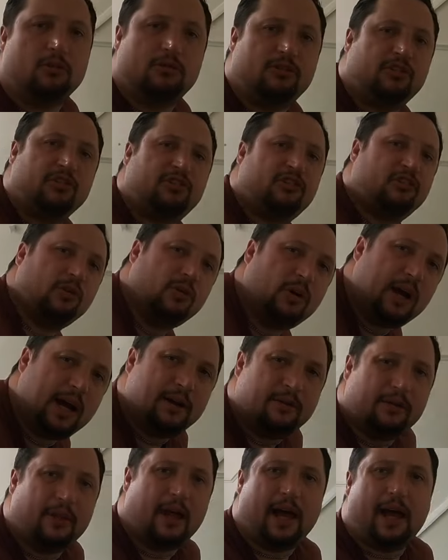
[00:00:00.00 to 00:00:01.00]
to sort out
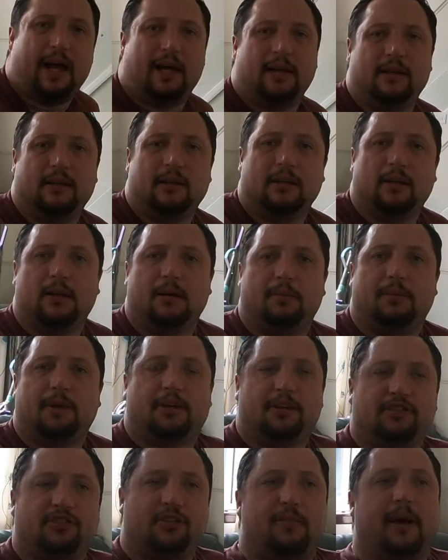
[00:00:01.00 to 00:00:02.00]
that
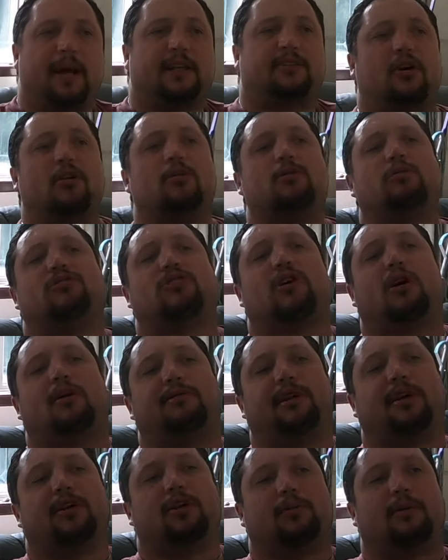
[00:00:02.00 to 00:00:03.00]
because the McDonald's coffee
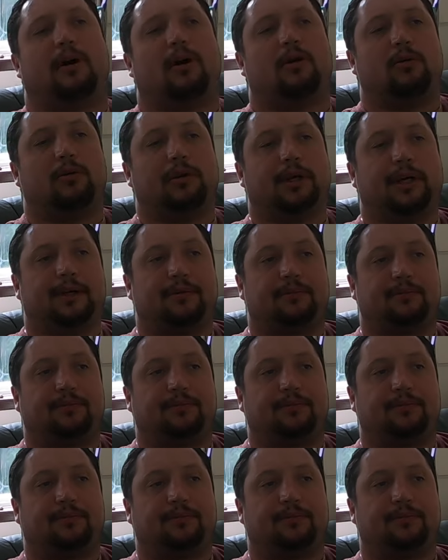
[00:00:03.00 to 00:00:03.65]
cup holder